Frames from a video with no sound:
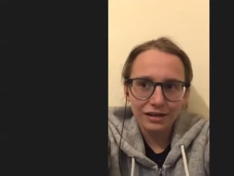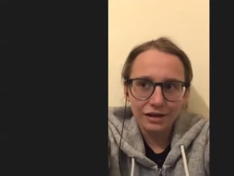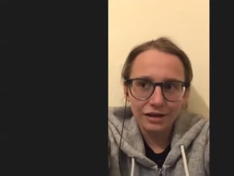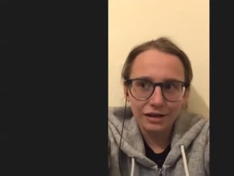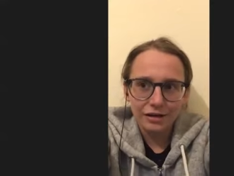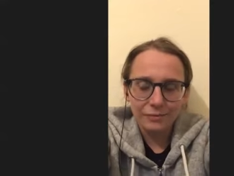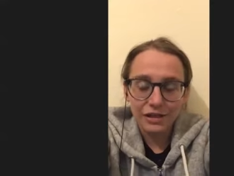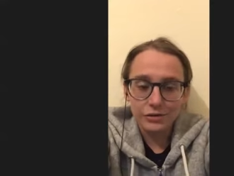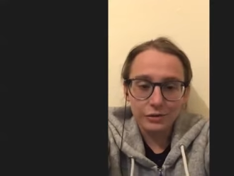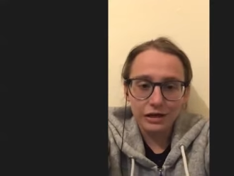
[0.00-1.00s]
uh,
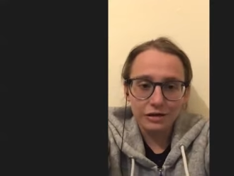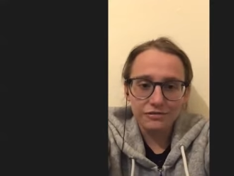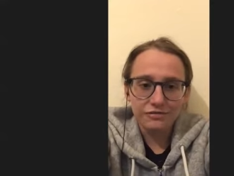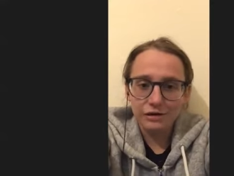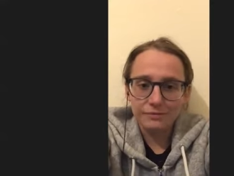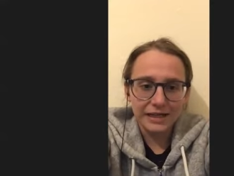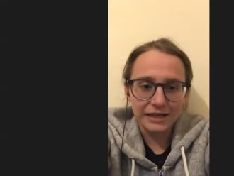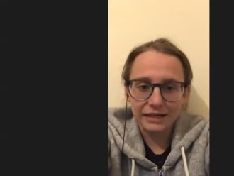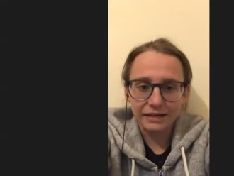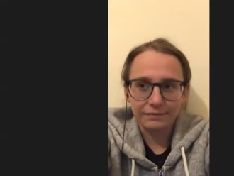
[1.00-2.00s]
mental health,
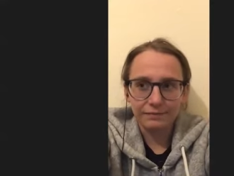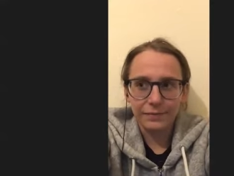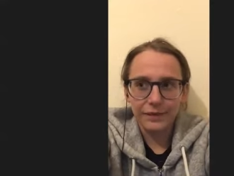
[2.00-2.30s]
well-being,